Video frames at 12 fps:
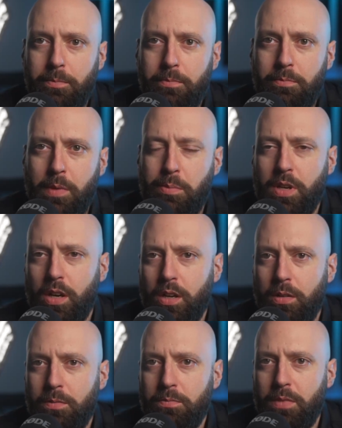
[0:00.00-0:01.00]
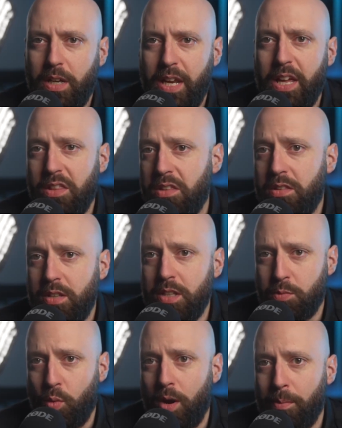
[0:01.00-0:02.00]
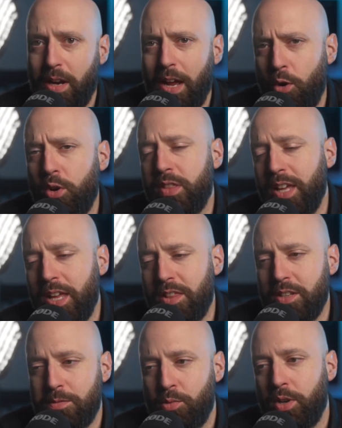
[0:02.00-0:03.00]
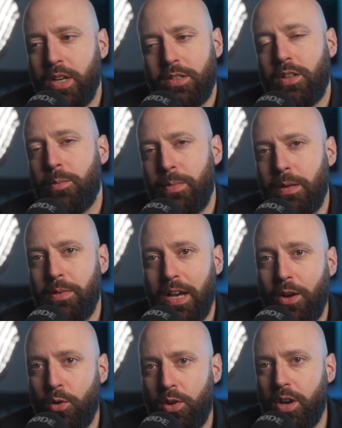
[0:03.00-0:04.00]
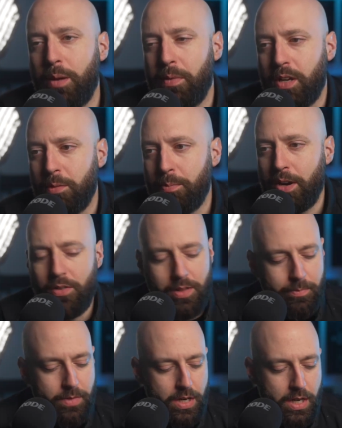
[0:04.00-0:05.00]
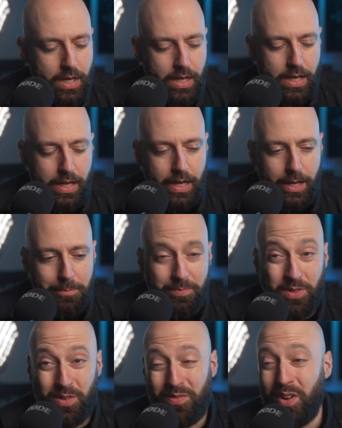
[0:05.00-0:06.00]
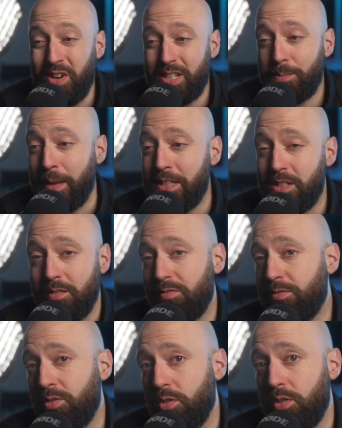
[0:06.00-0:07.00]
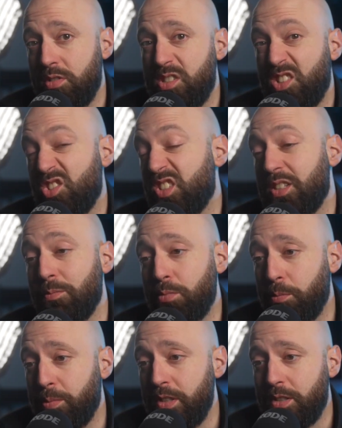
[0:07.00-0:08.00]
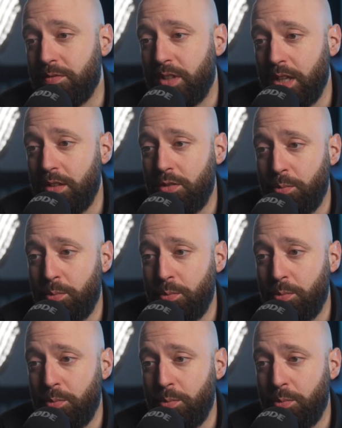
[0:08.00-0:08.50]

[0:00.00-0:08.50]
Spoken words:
Maybe an eighth is where I'm gonna. I ordered the eighth this morning. It's not a maybe. I ordered it. I'm gonna compare them. They're very expensive for such a simple piece of kit.